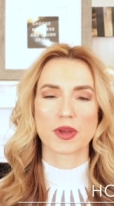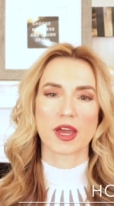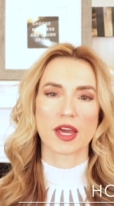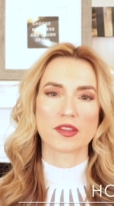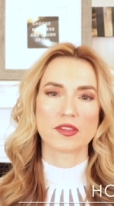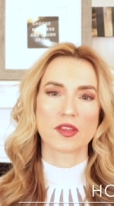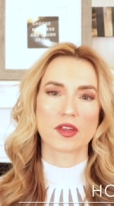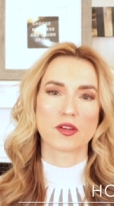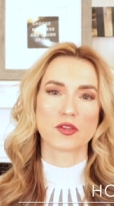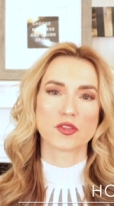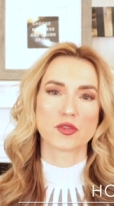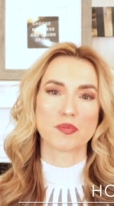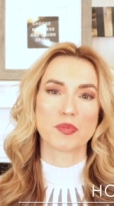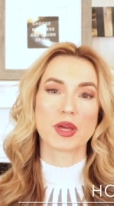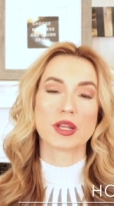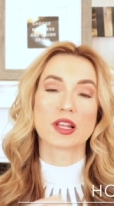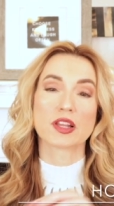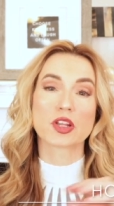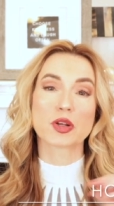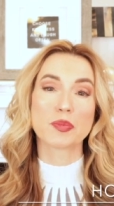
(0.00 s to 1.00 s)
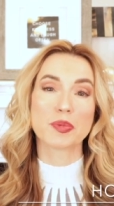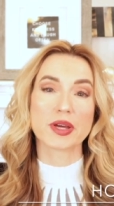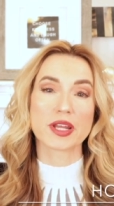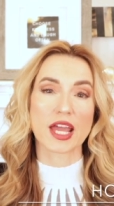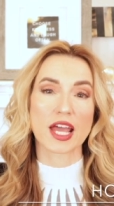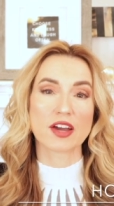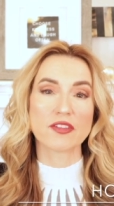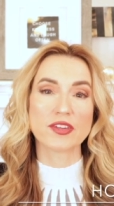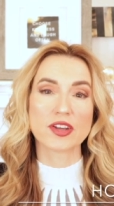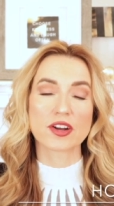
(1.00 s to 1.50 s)
Had those been a little bit
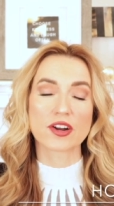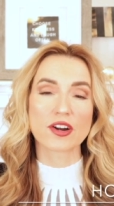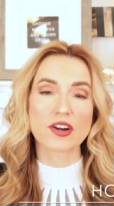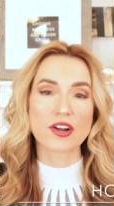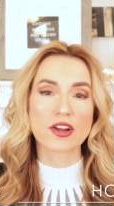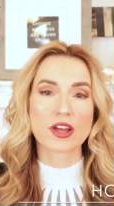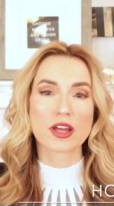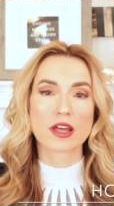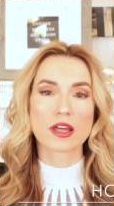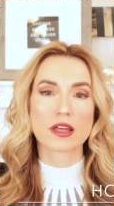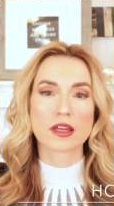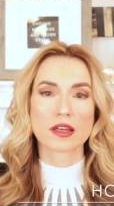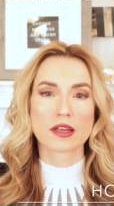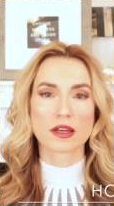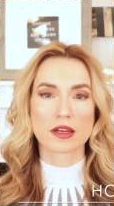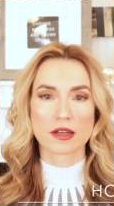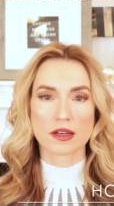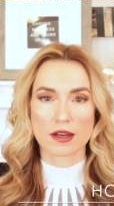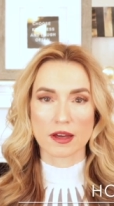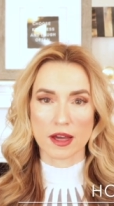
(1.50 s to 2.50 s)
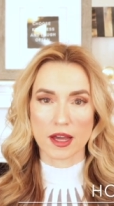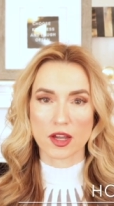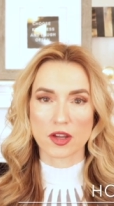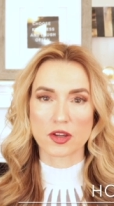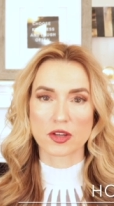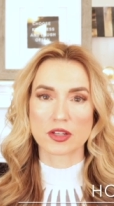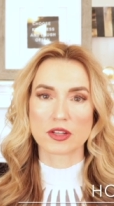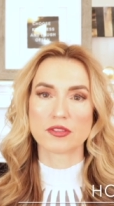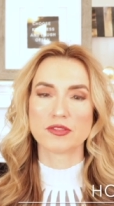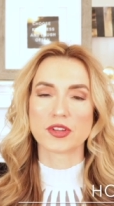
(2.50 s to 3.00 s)
heavier, I
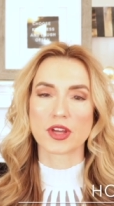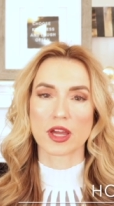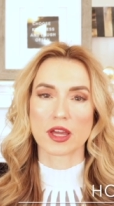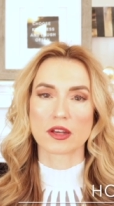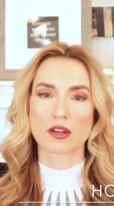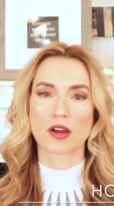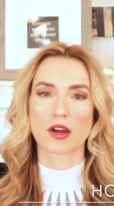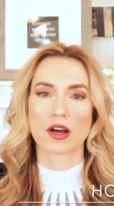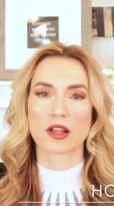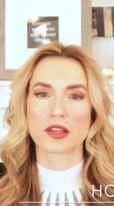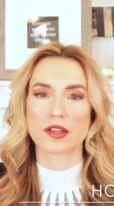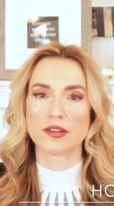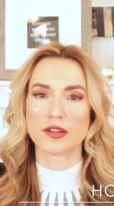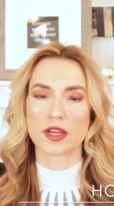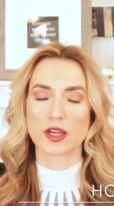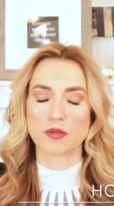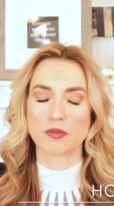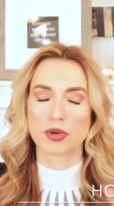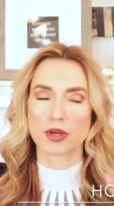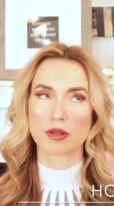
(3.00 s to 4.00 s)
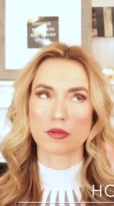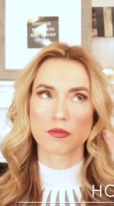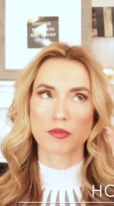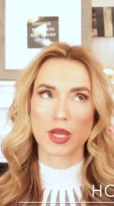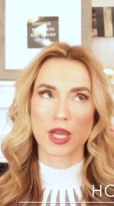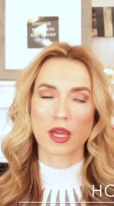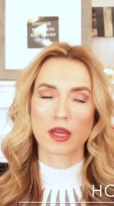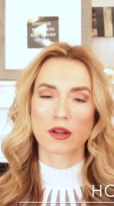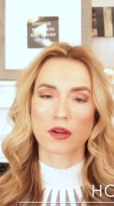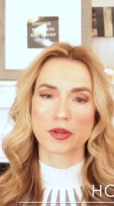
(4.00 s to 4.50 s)
could have done holiday, but
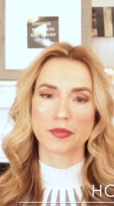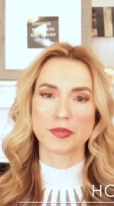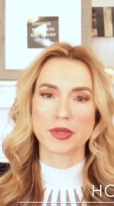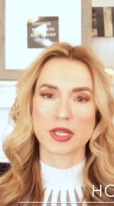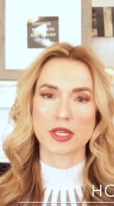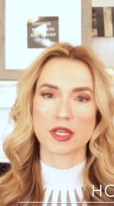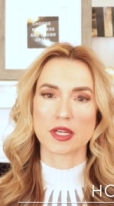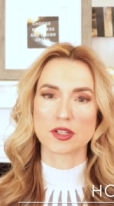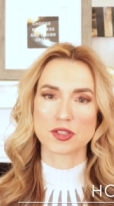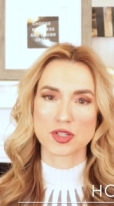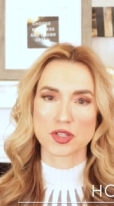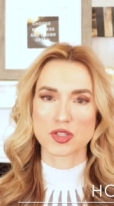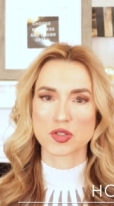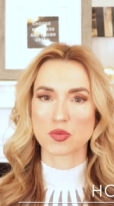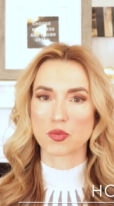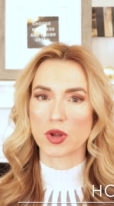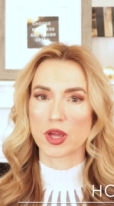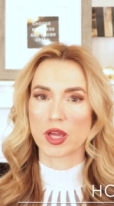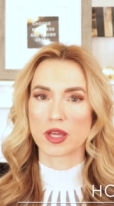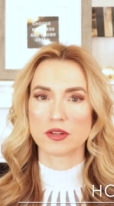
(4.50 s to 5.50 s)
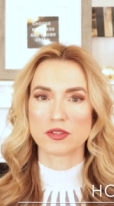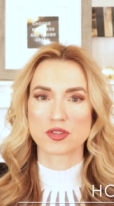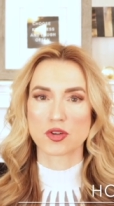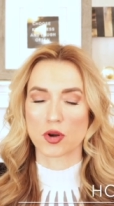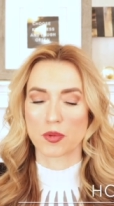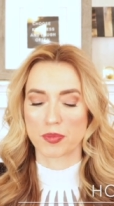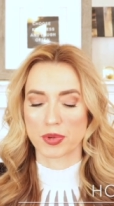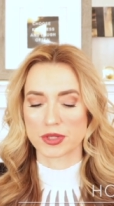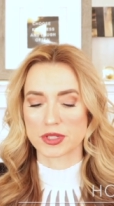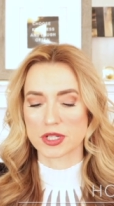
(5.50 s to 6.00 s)
man on me, it just read
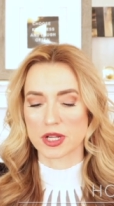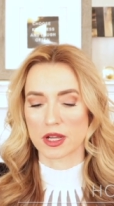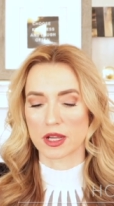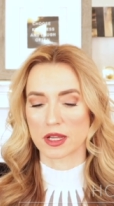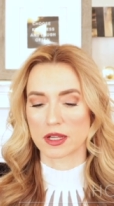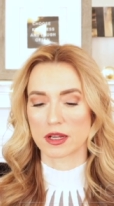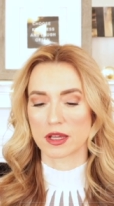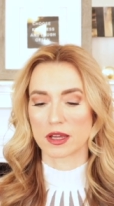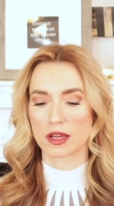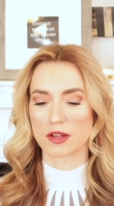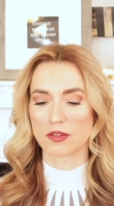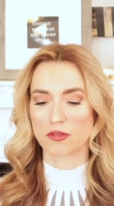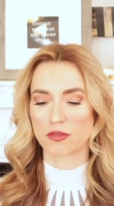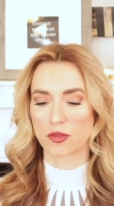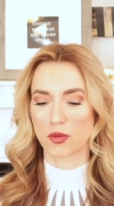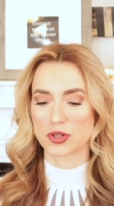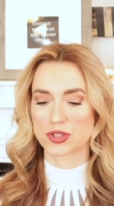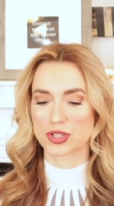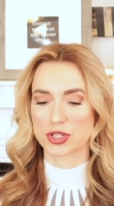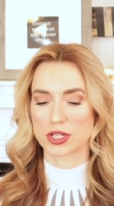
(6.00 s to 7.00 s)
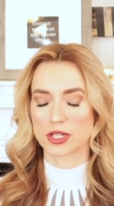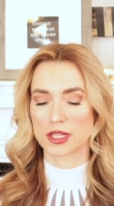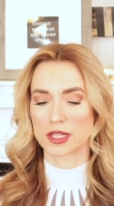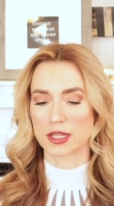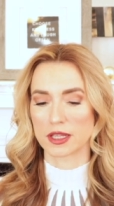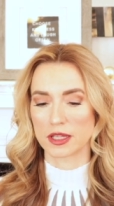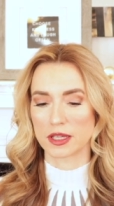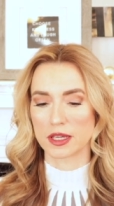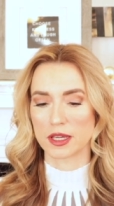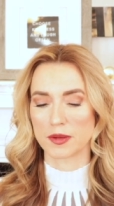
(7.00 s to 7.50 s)
turpentine,
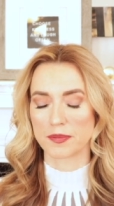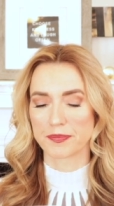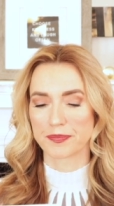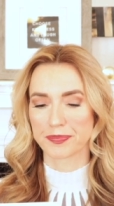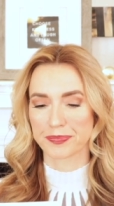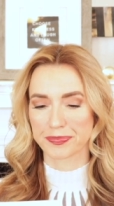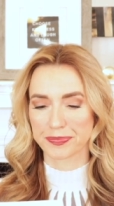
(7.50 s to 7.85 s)
unfortunately.